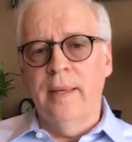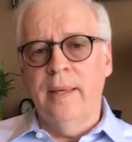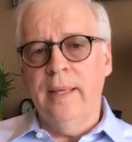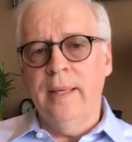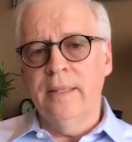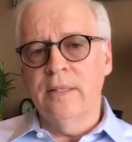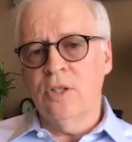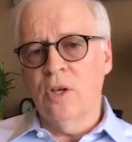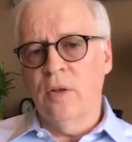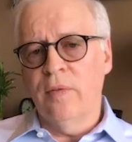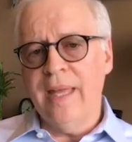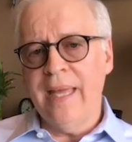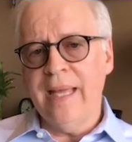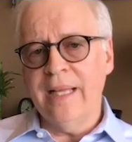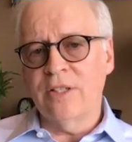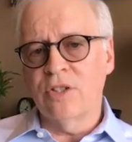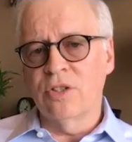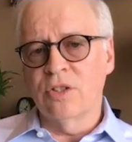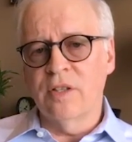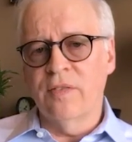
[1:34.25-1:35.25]
And so the
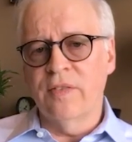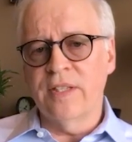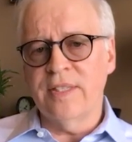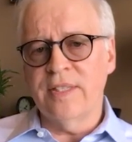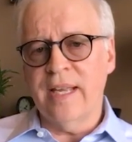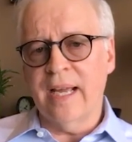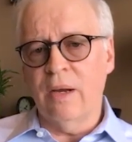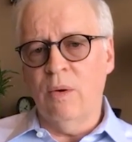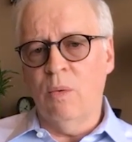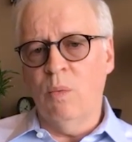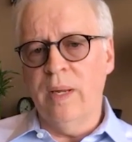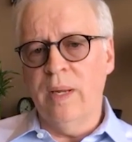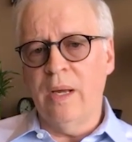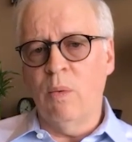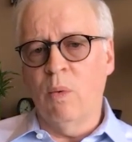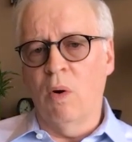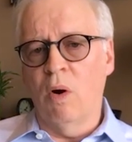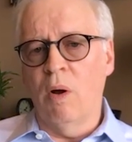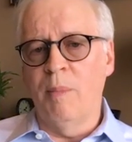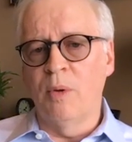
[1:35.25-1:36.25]
answers in the second
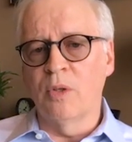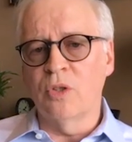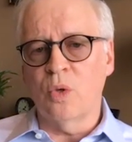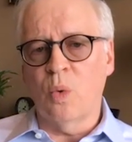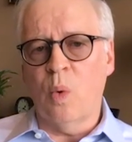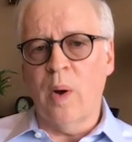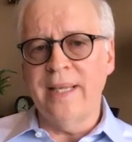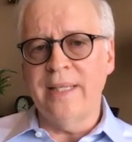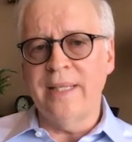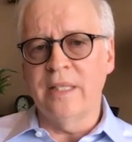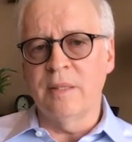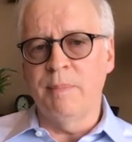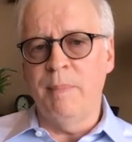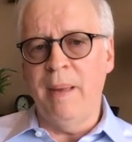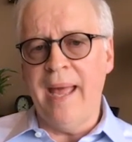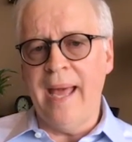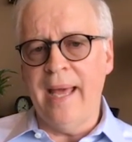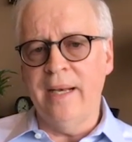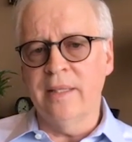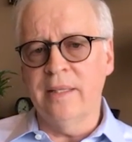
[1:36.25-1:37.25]
week were almost twice as
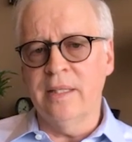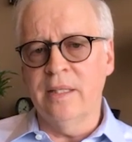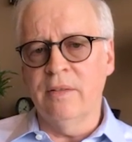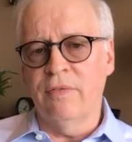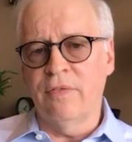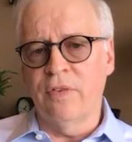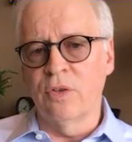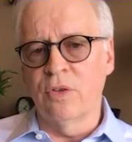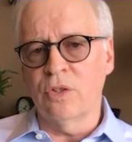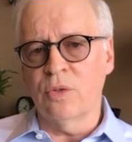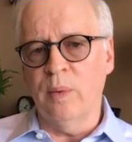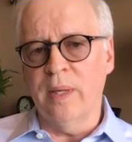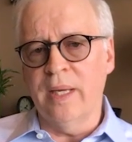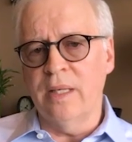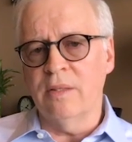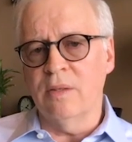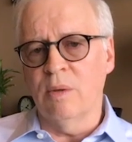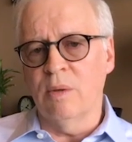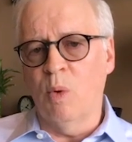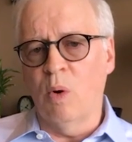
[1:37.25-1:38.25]
bad as in the first
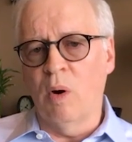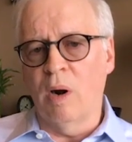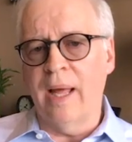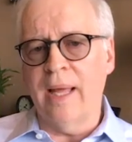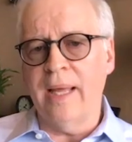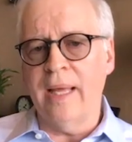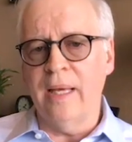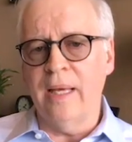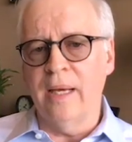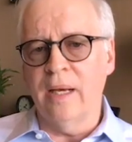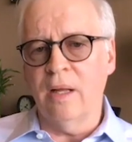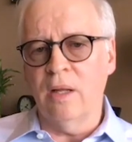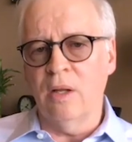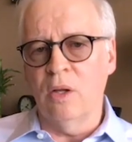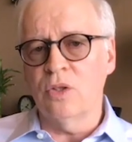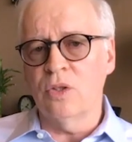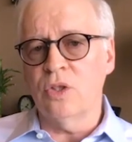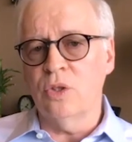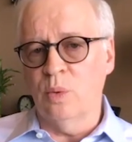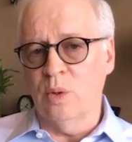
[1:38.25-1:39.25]
week, so more like
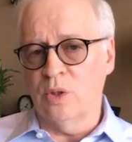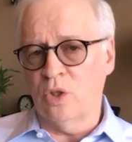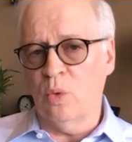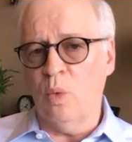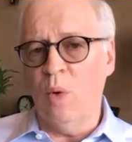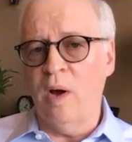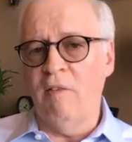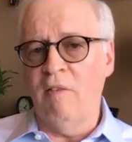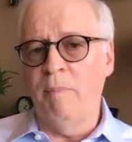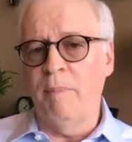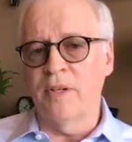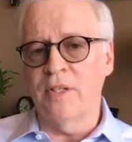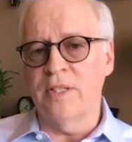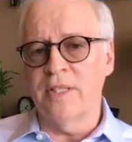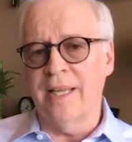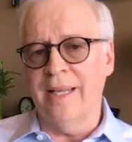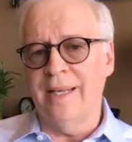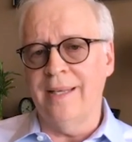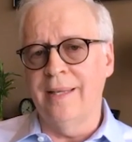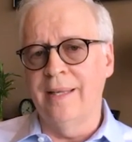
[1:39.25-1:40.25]
close to a
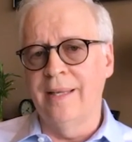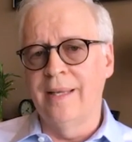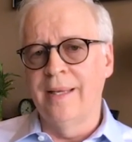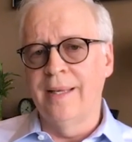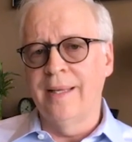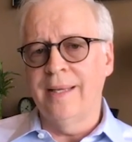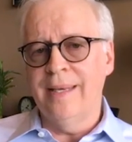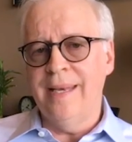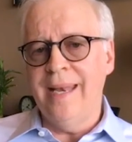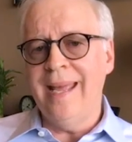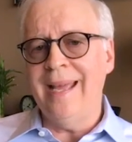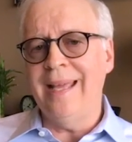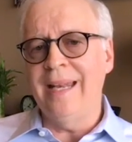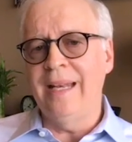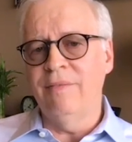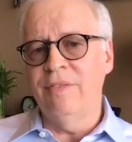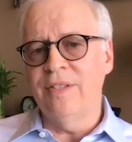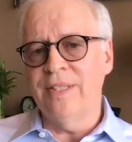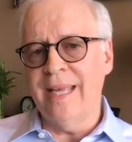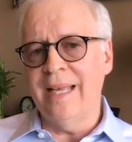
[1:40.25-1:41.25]
12%
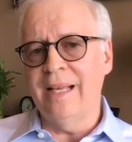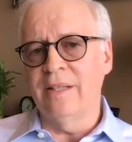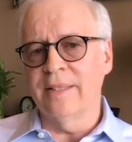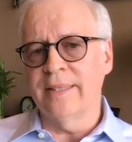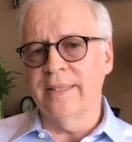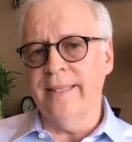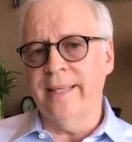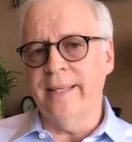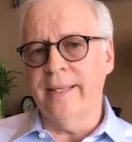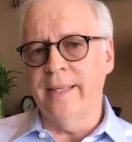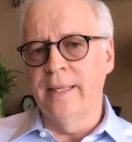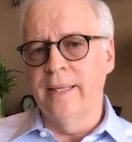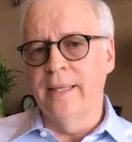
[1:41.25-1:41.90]
negative sales hit.